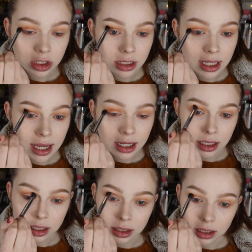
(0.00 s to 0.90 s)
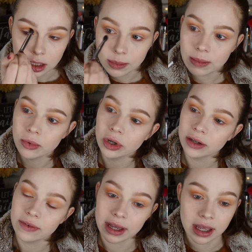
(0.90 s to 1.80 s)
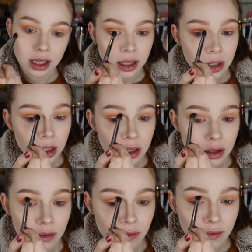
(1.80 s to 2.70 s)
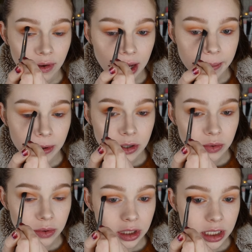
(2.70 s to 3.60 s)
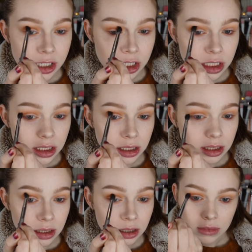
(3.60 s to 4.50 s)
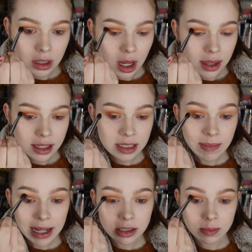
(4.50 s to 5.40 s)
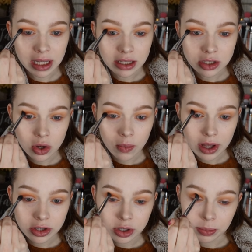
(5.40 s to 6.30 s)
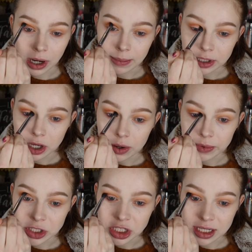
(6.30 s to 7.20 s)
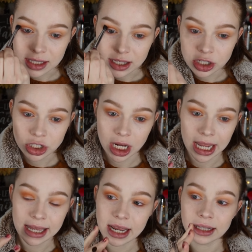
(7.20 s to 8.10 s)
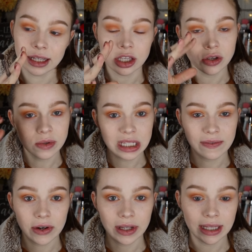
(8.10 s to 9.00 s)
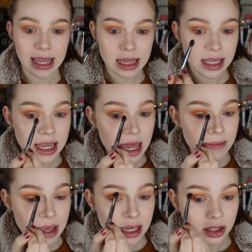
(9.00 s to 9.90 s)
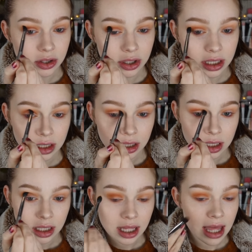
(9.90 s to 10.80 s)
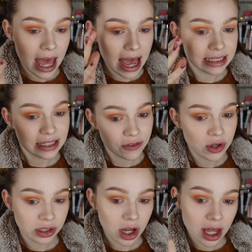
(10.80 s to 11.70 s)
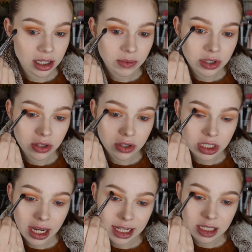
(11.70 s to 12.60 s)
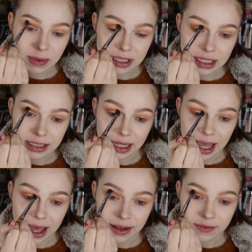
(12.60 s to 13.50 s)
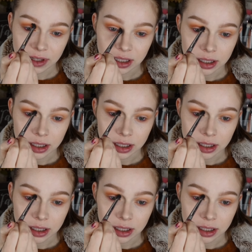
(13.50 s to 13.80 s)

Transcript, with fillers: Just adding a little bit more of a vibrant orange. These mattes blend so well, you could probably go in with just this shade and like use it very lightly and make it look as if you had gone in with two shades, but since I have